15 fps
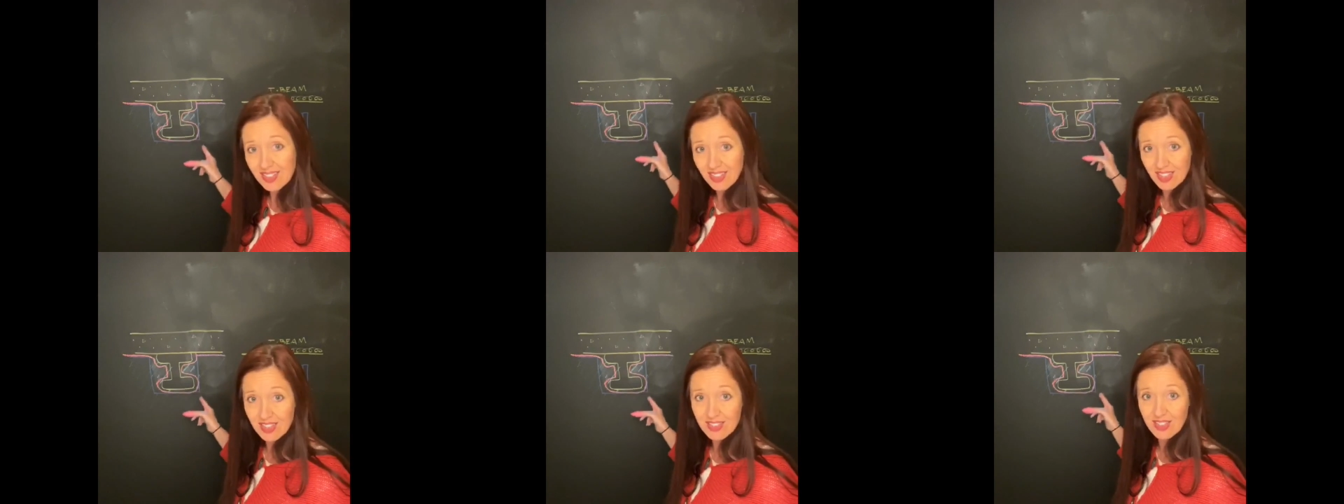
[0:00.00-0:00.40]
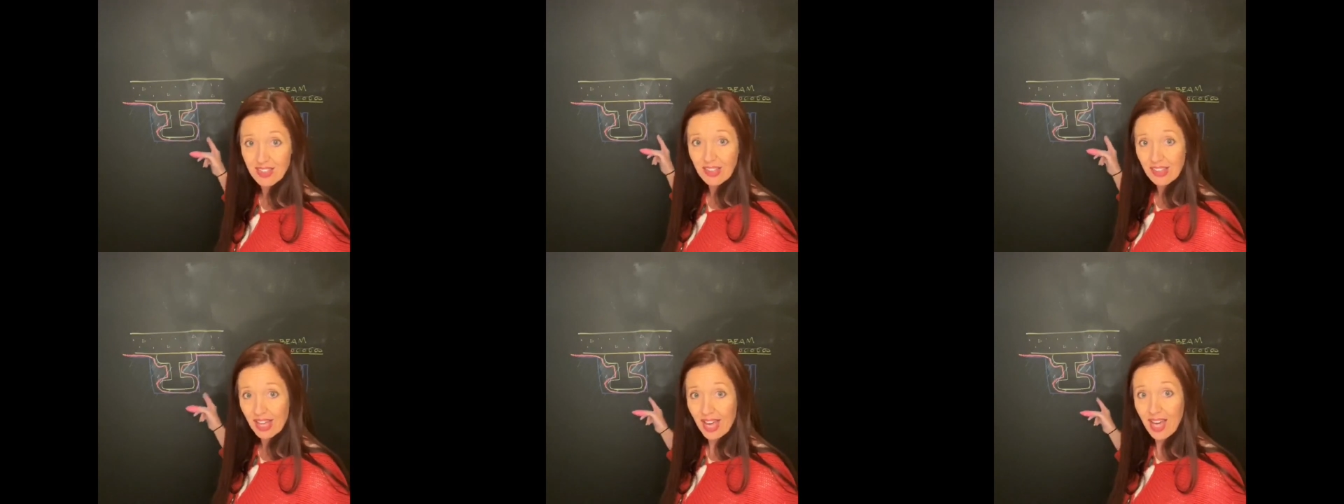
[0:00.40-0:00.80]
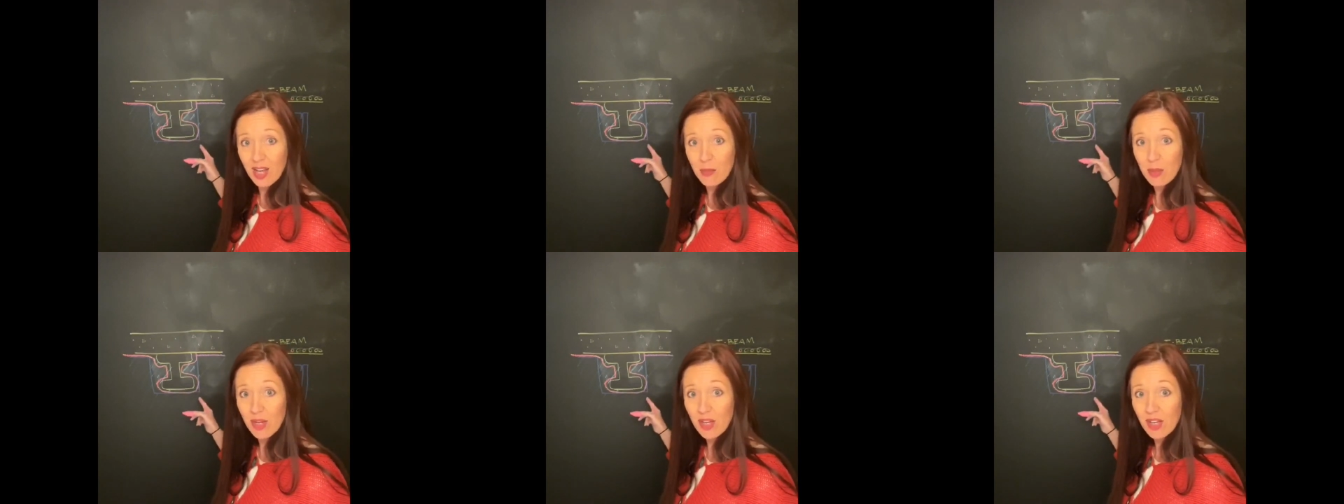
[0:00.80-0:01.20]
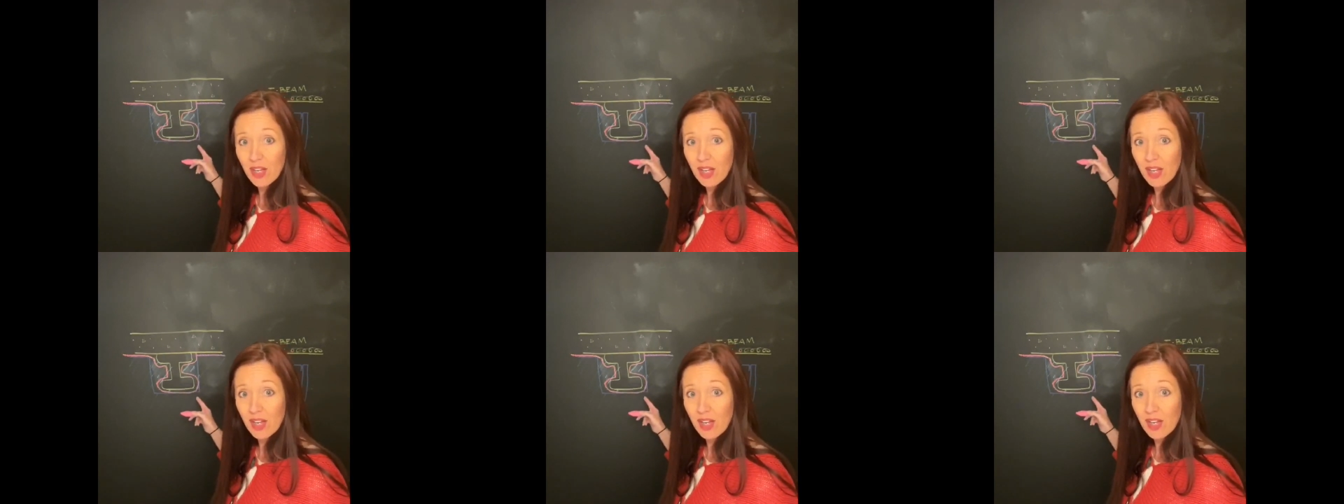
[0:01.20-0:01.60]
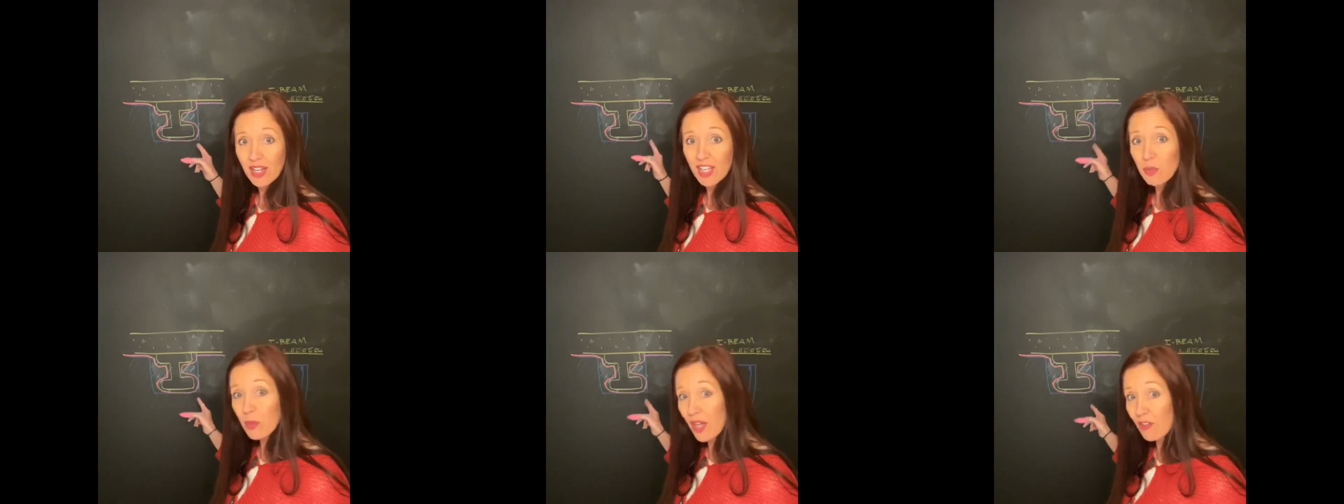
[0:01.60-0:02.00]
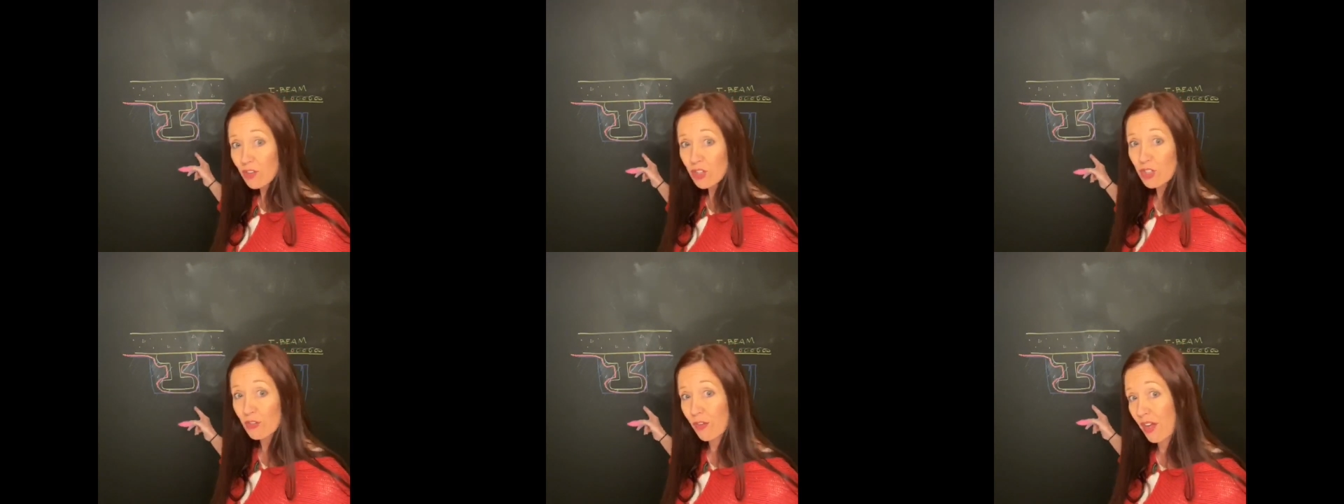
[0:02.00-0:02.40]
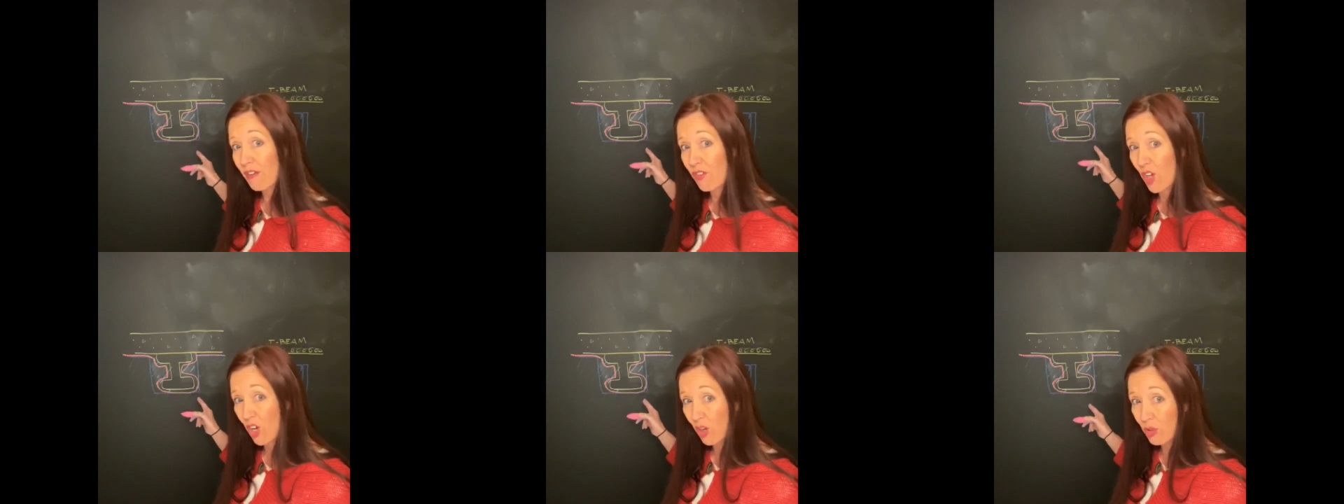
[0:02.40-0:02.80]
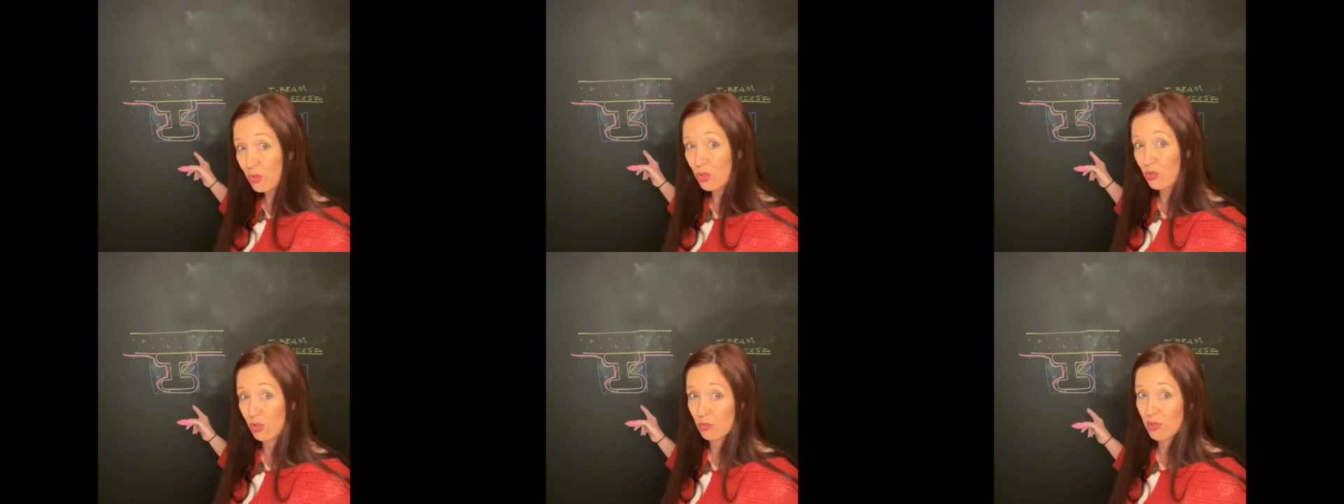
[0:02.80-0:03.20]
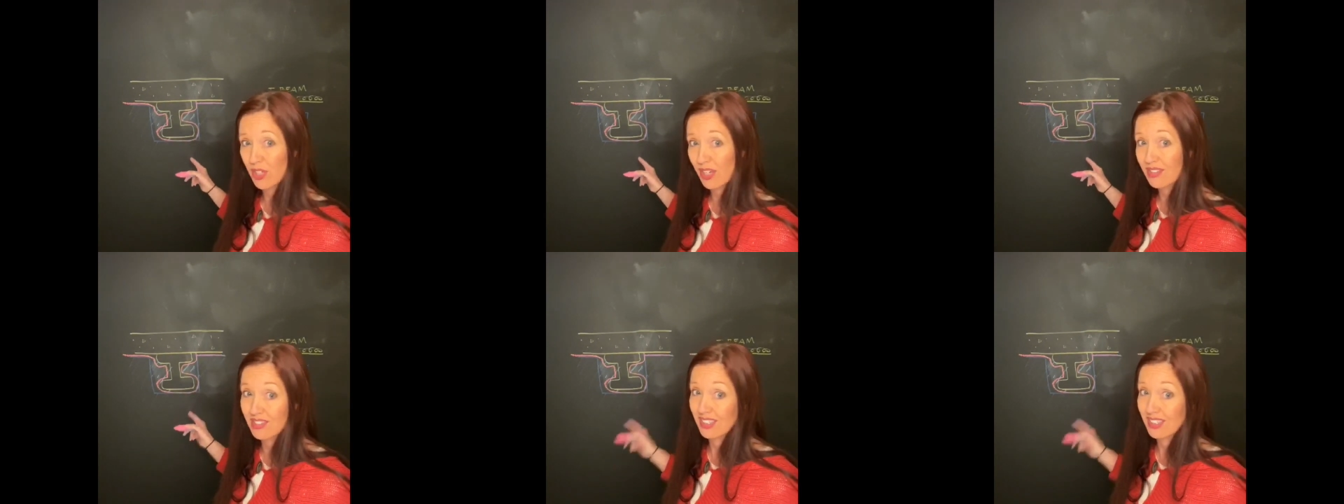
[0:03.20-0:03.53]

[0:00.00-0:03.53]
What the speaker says: this in the lab, it would have to survive the hose stream test,